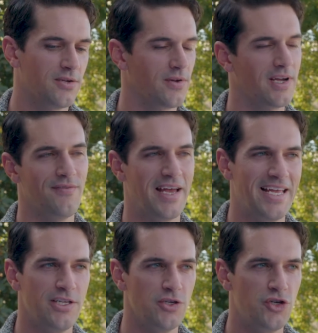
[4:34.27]
there like kind of a
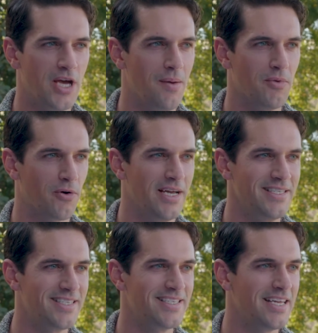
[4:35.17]
hidden gem or a
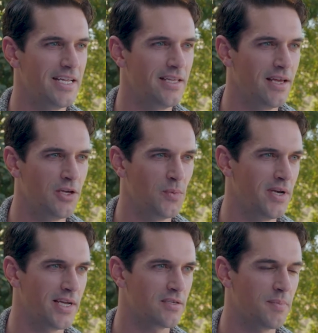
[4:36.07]
hidden city that you
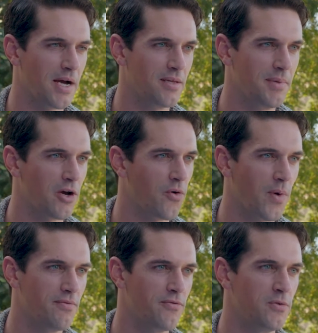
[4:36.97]
wouldn't expect to be a
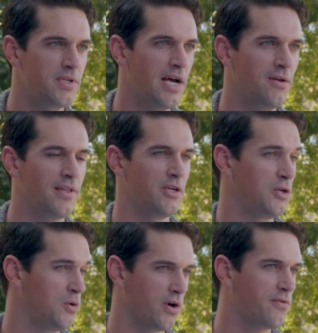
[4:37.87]
great food town
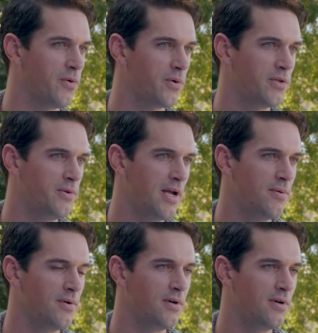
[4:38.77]
that you look forward to now?